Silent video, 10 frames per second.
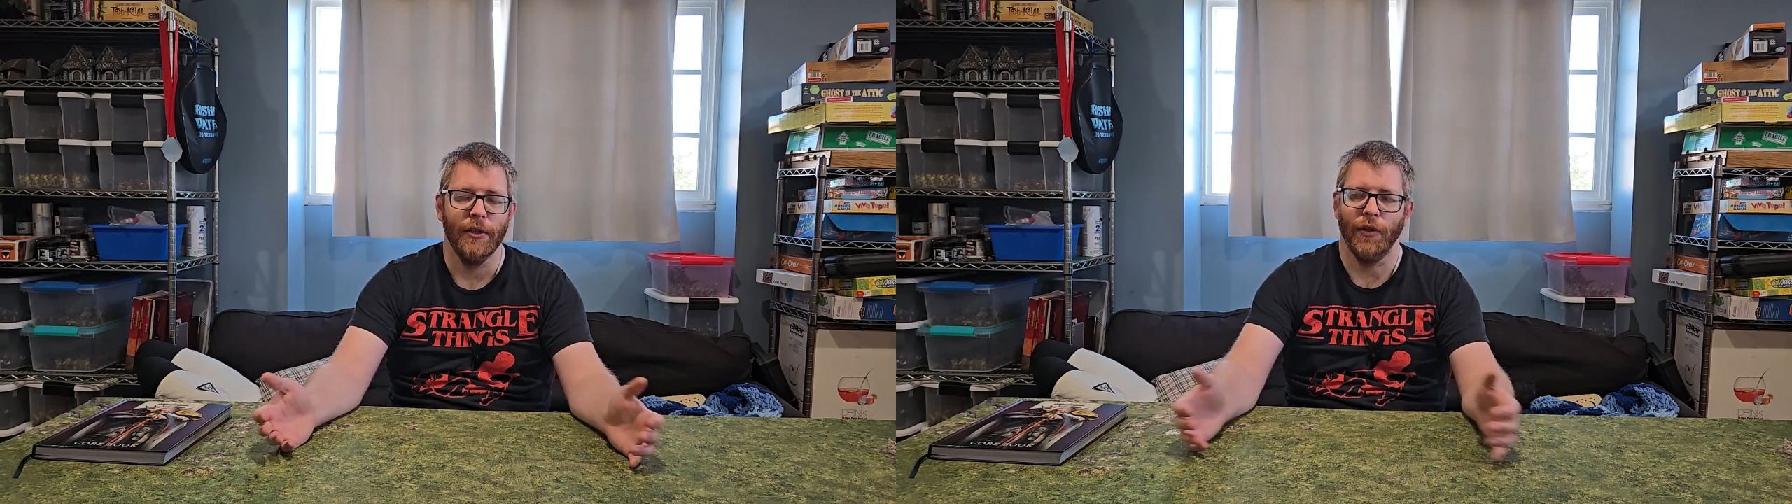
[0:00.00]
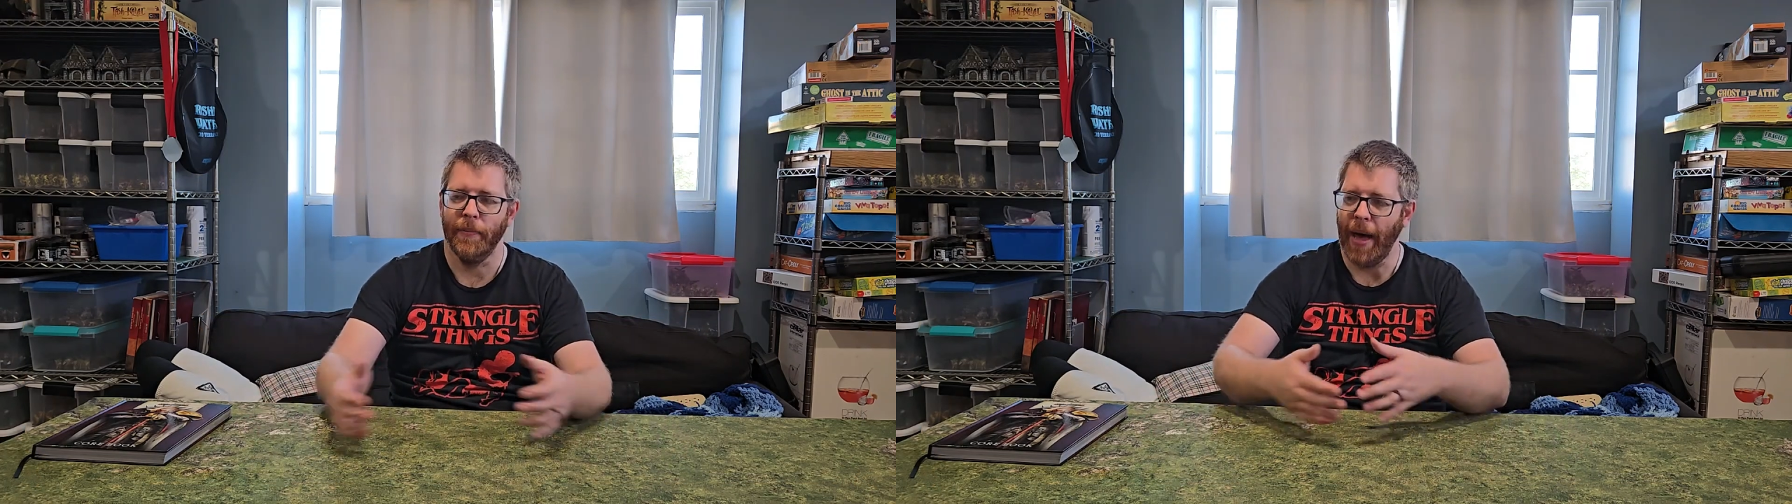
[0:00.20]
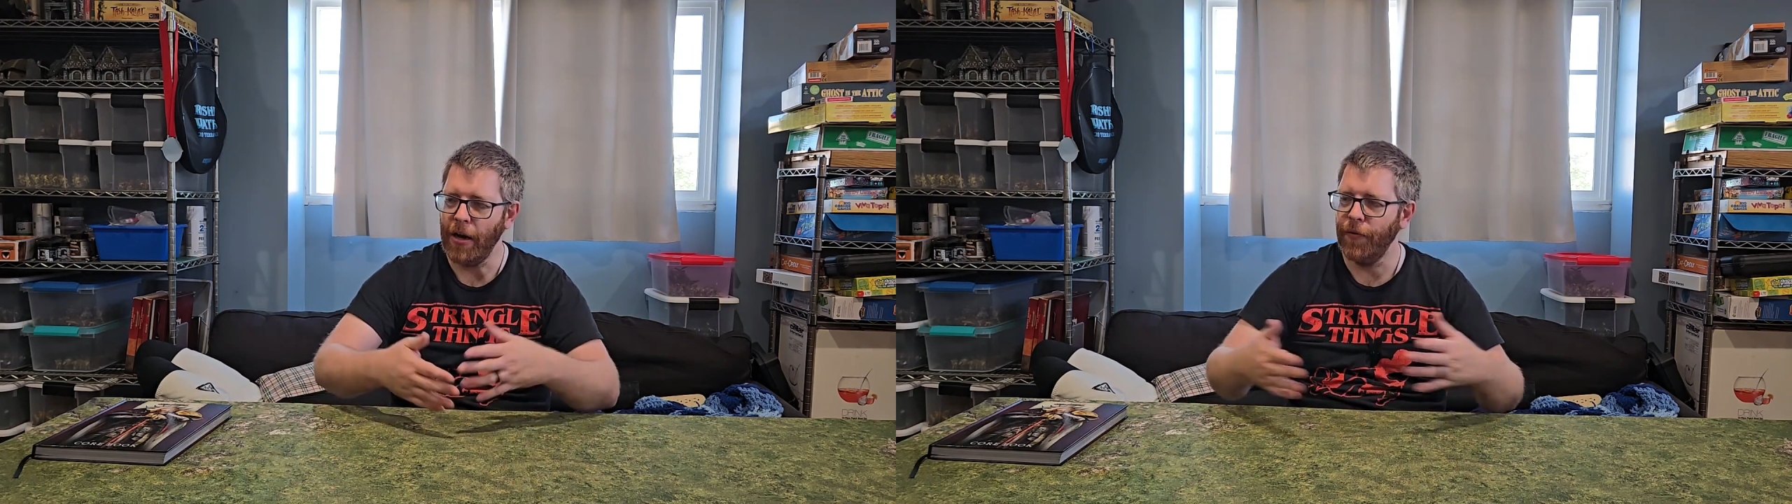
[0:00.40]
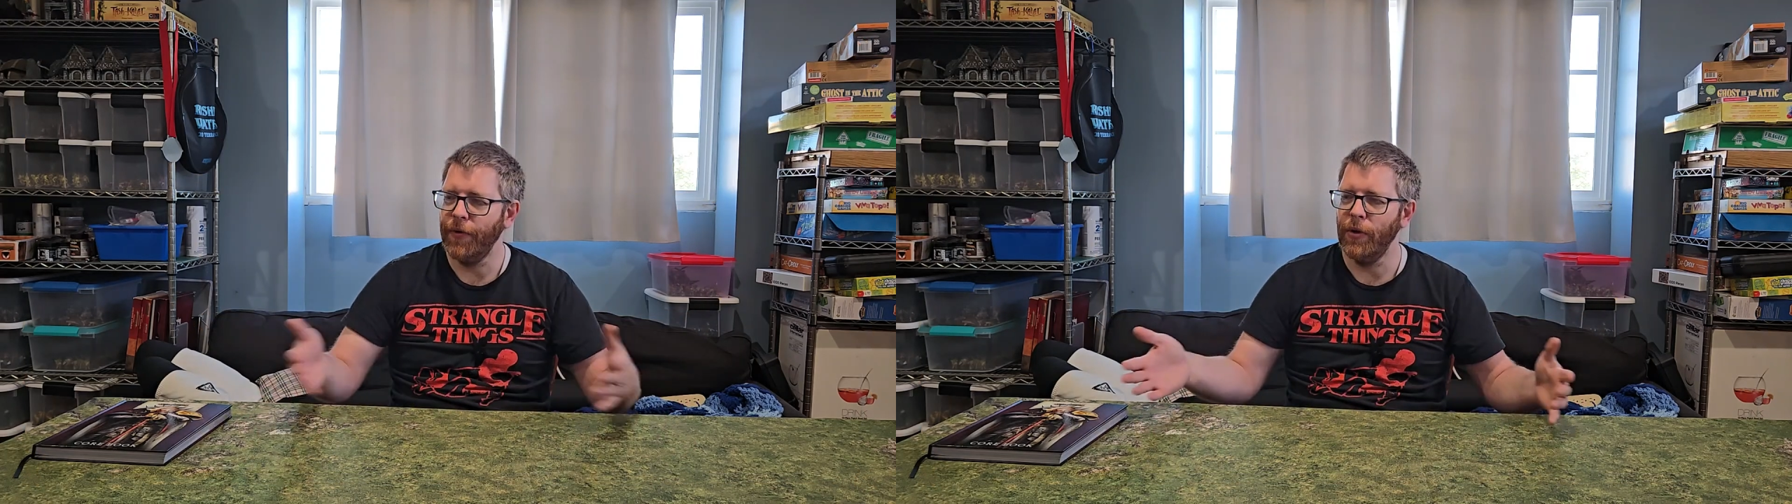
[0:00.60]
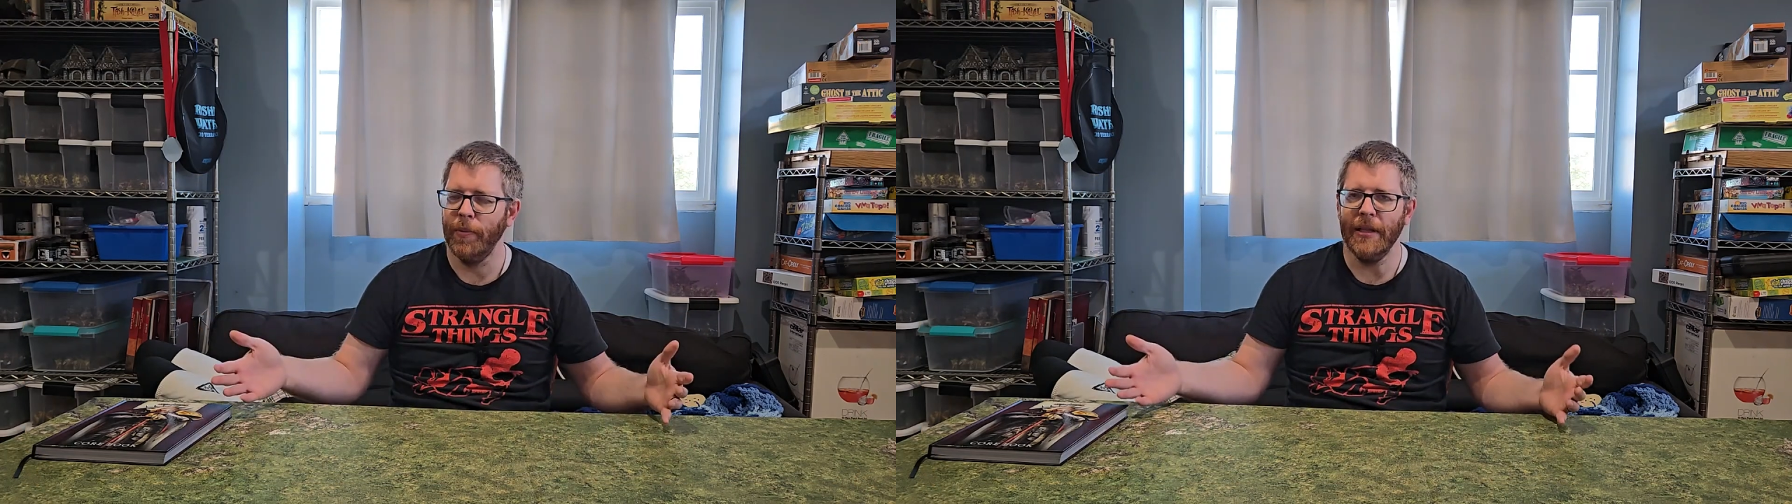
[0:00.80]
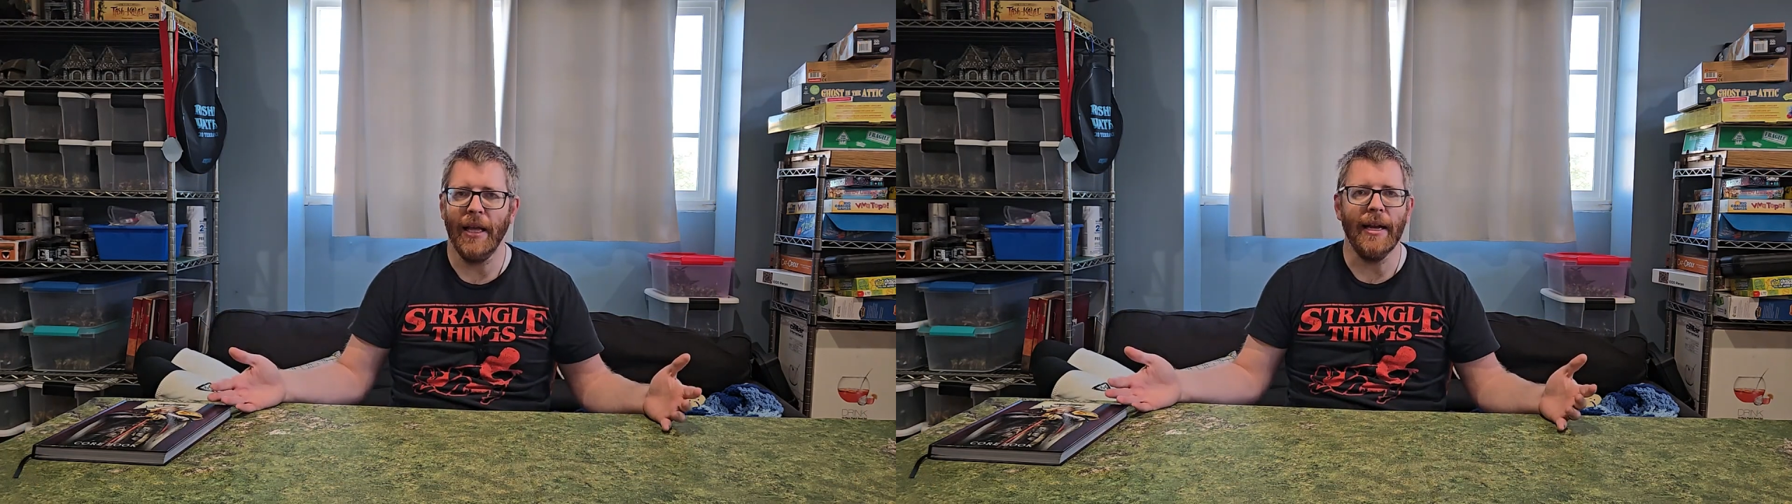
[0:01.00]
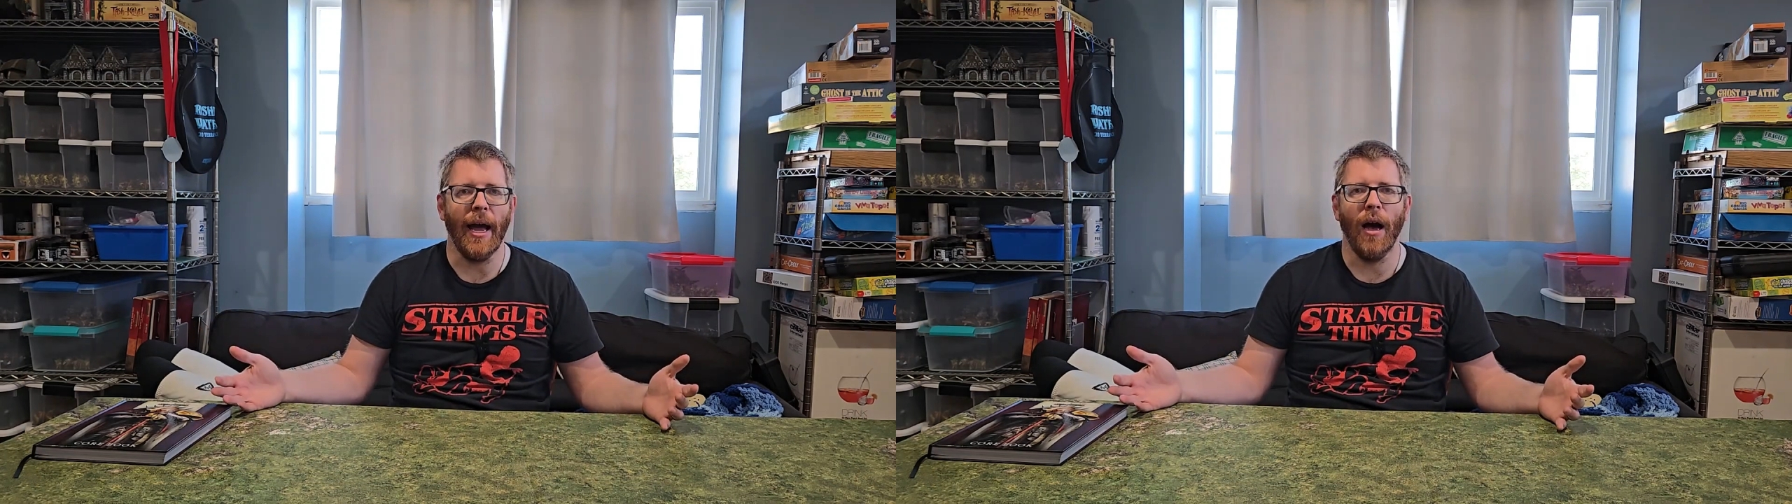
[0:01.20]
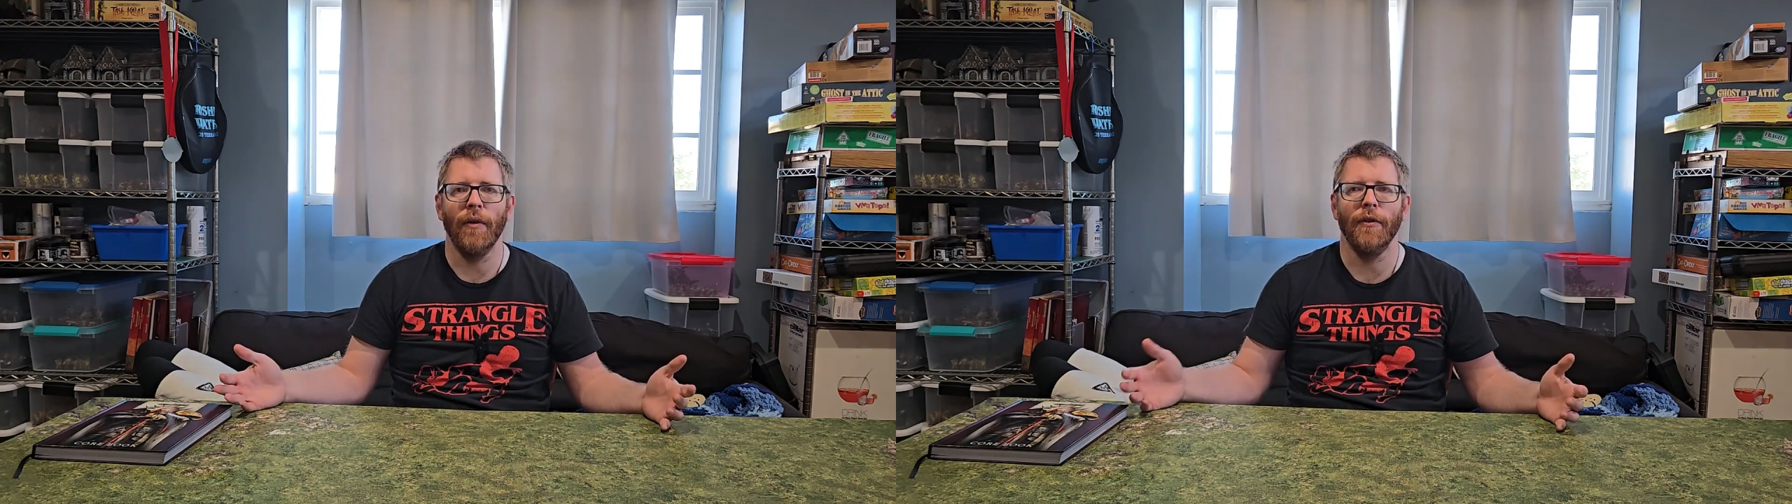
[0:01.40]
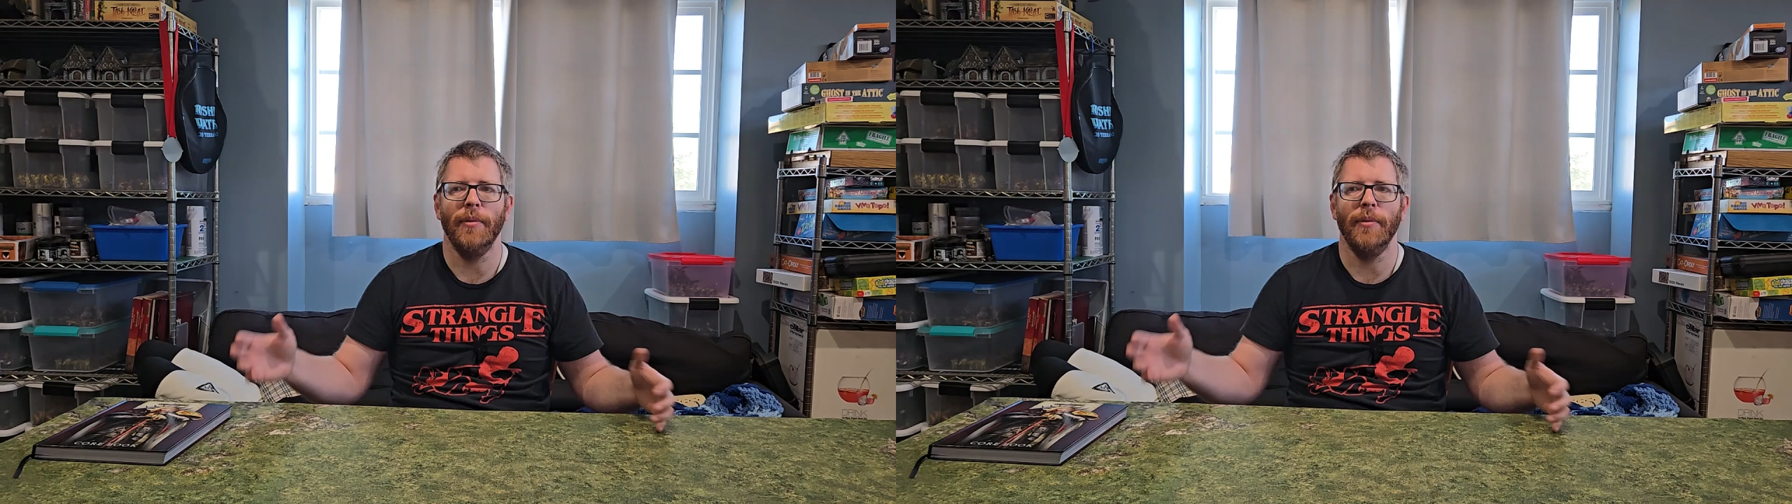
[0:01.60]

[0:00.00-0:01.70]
So the battlefield will be laid out,